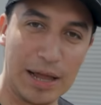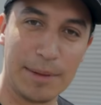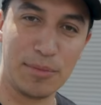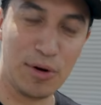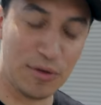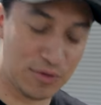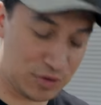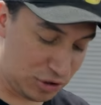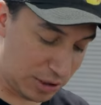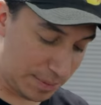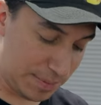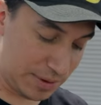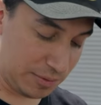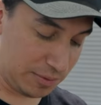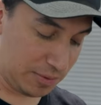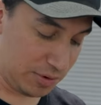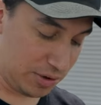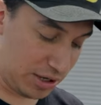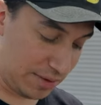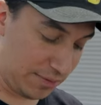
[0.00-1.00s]
moves you up in
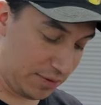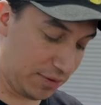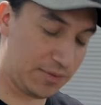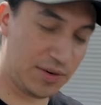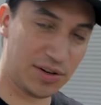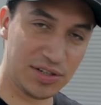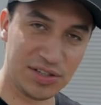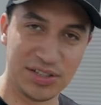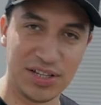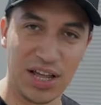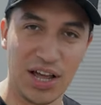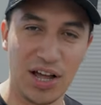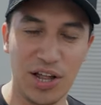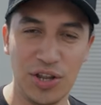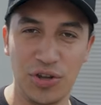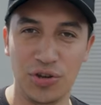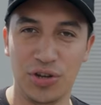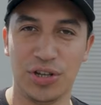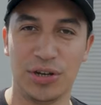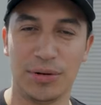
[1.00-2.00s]
the world. If you're
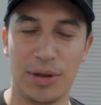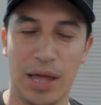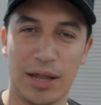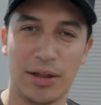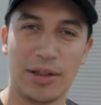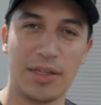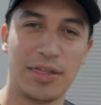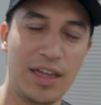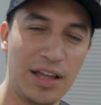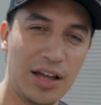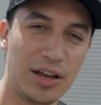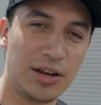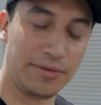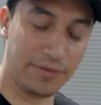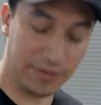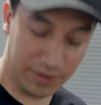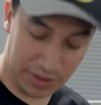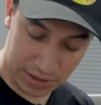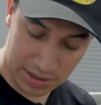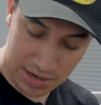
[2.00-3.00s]
versatile and you can like think on
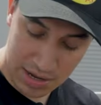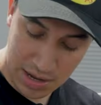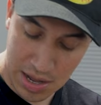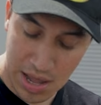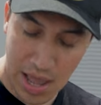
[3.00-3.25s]
your feet